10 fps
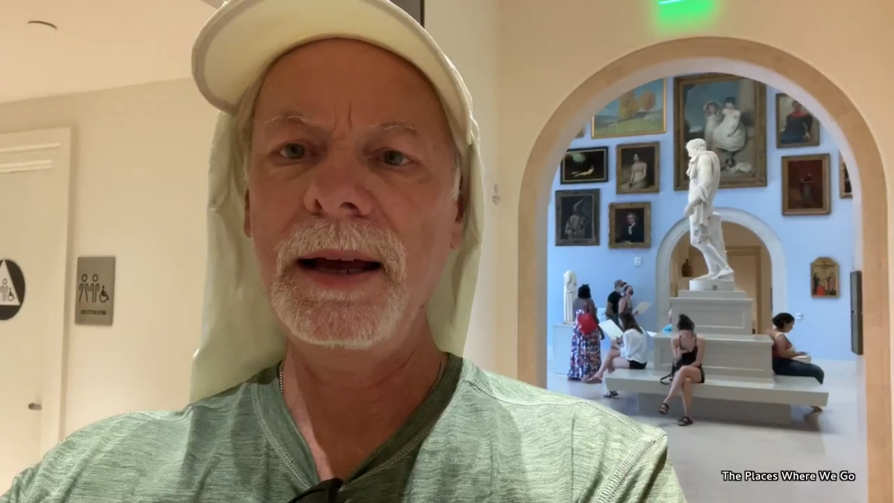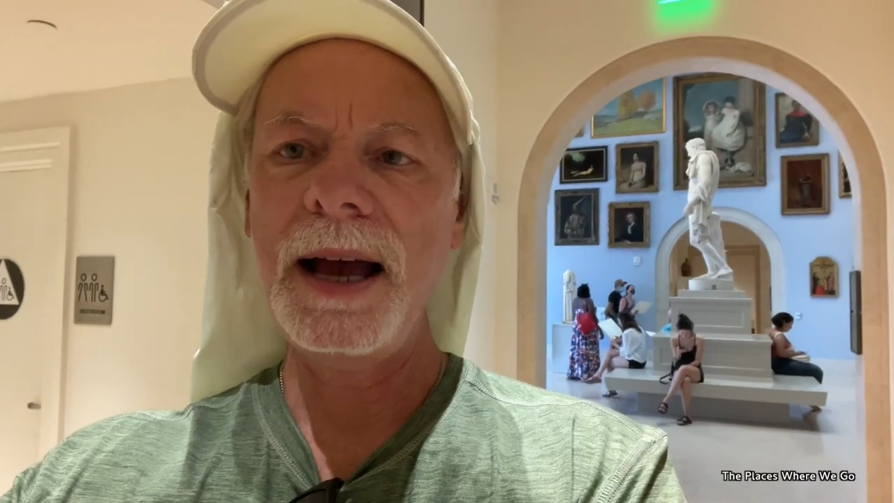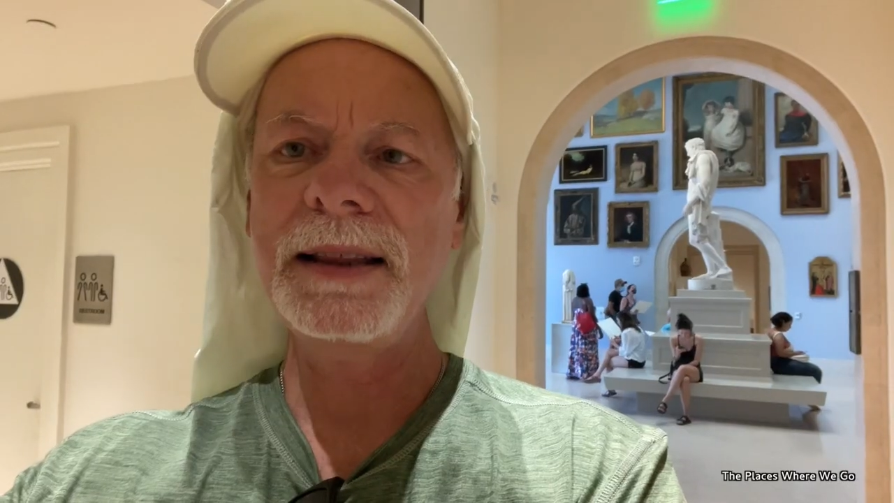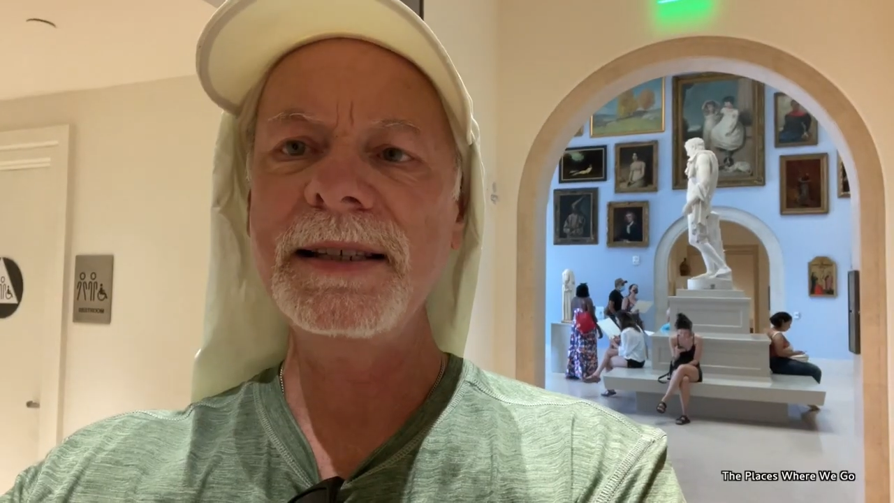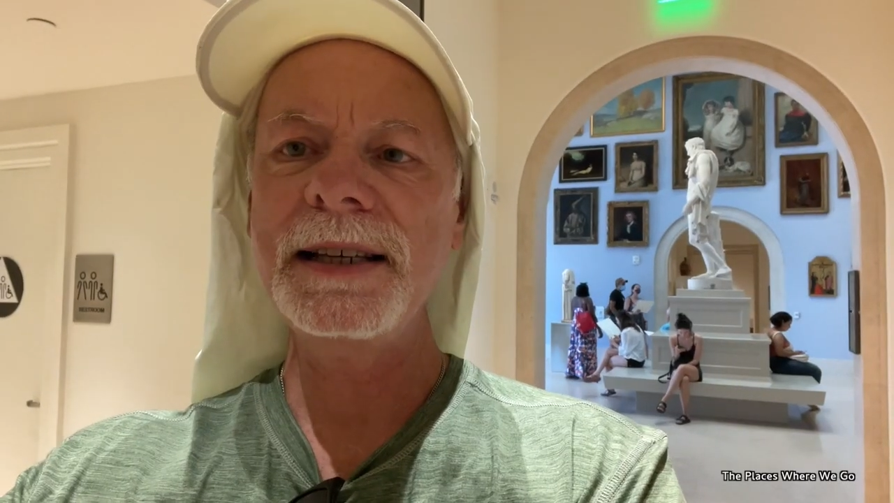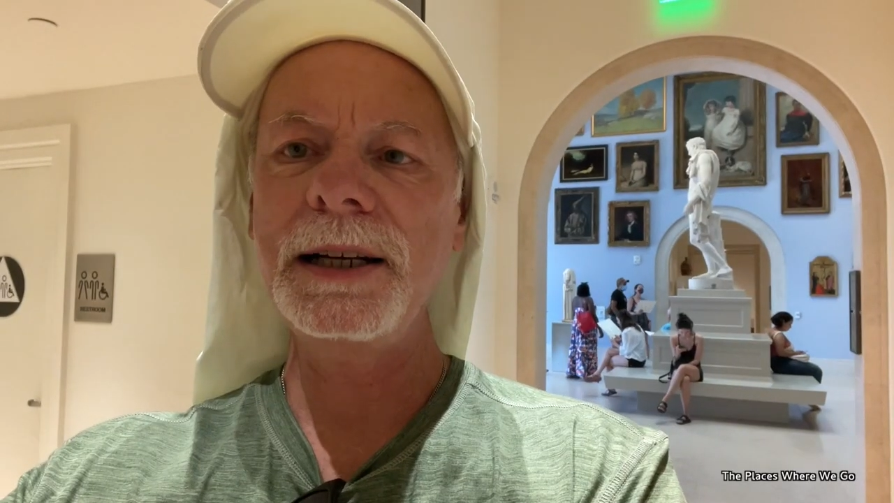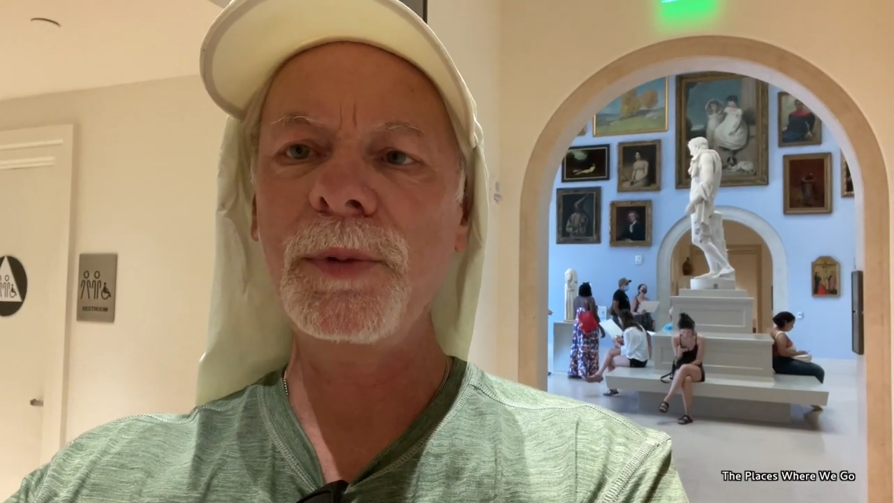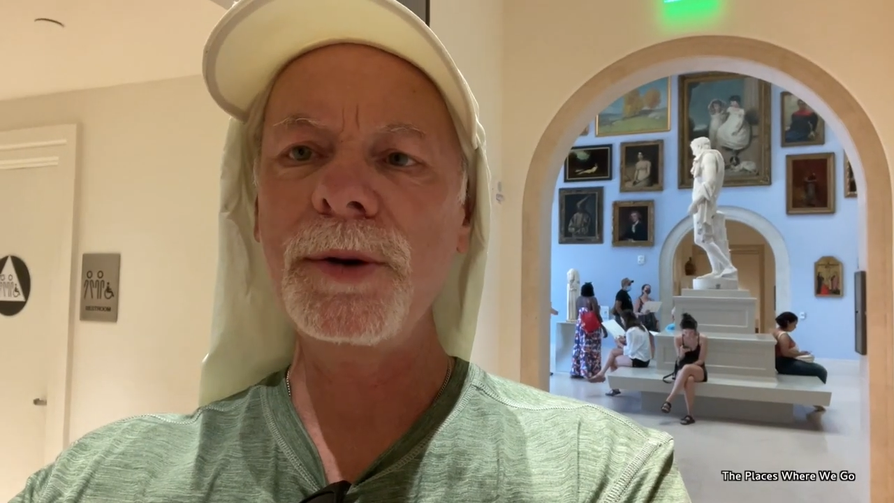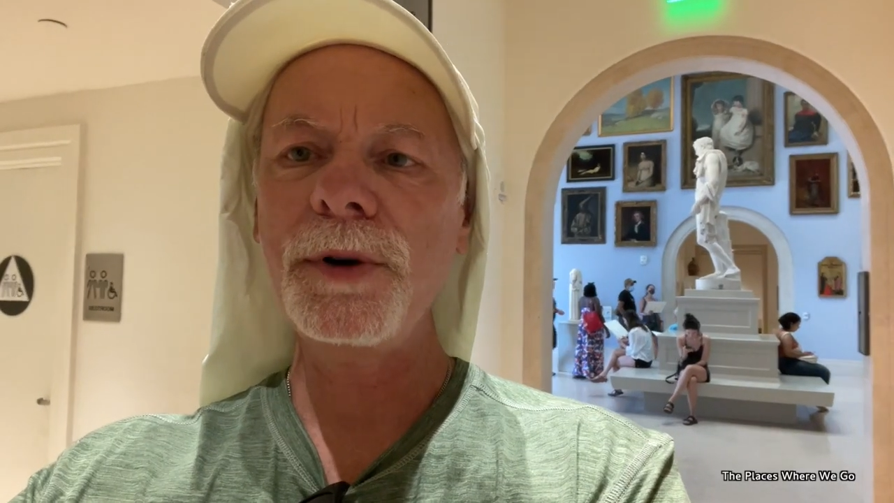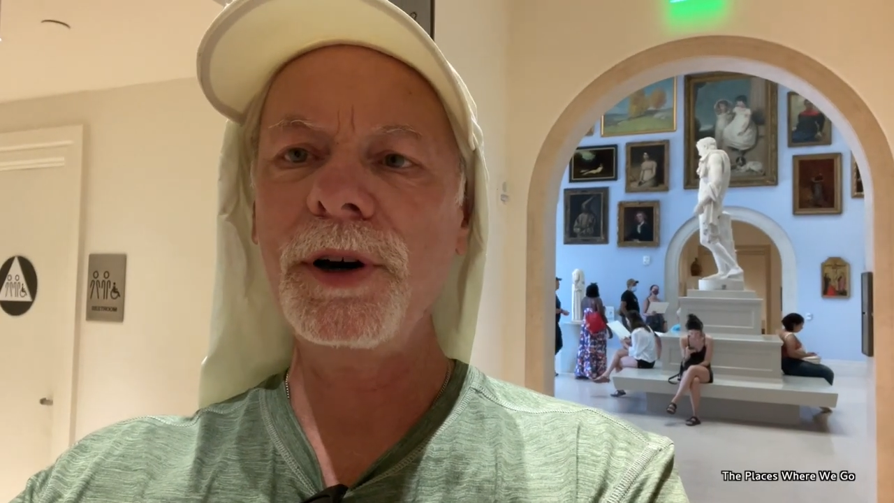At the Santa
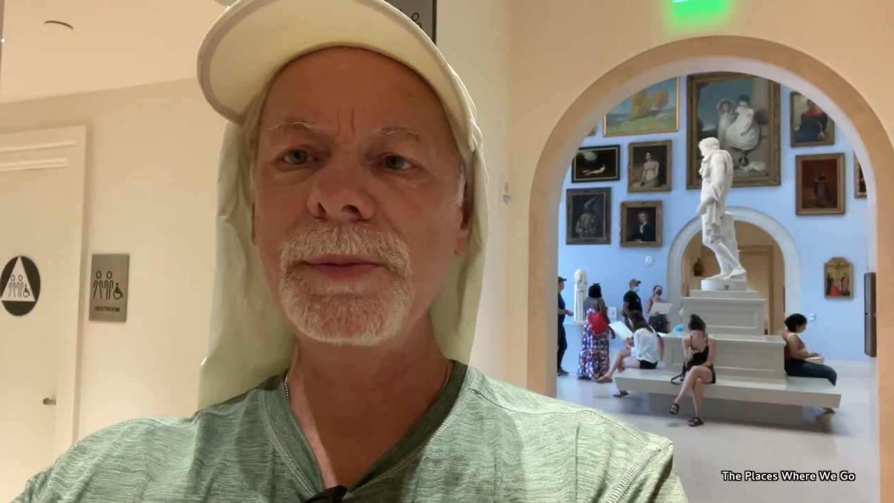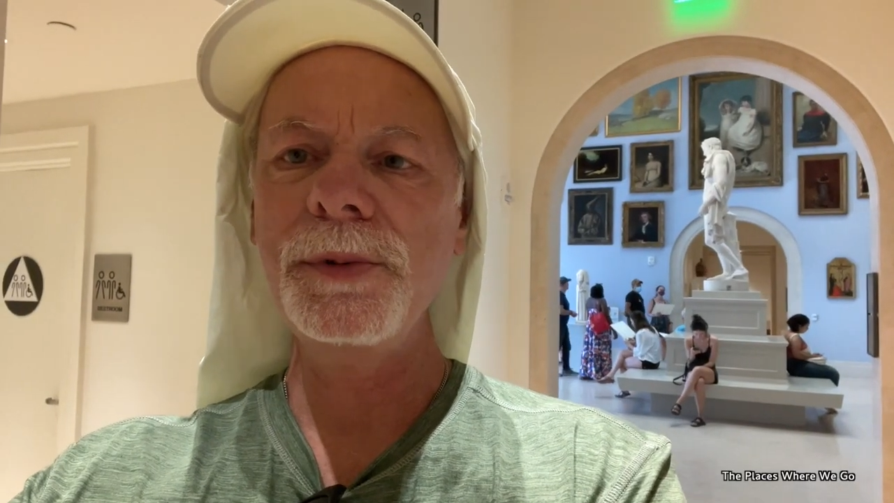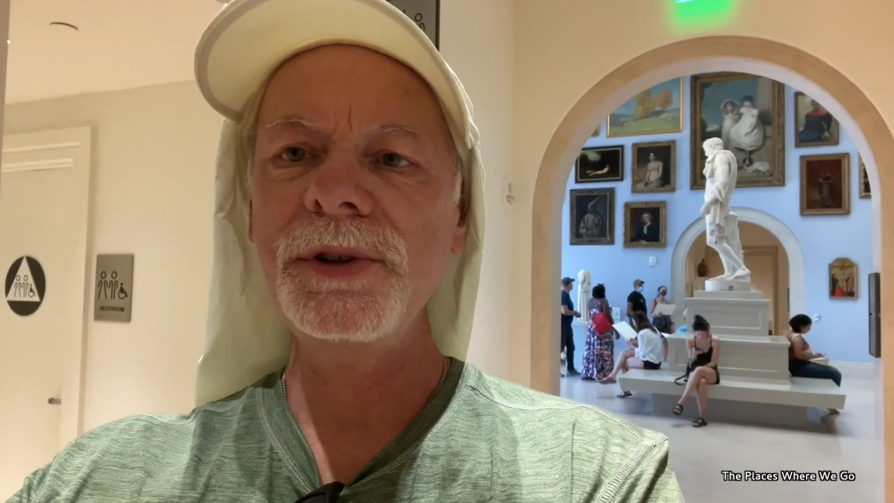Barbara Art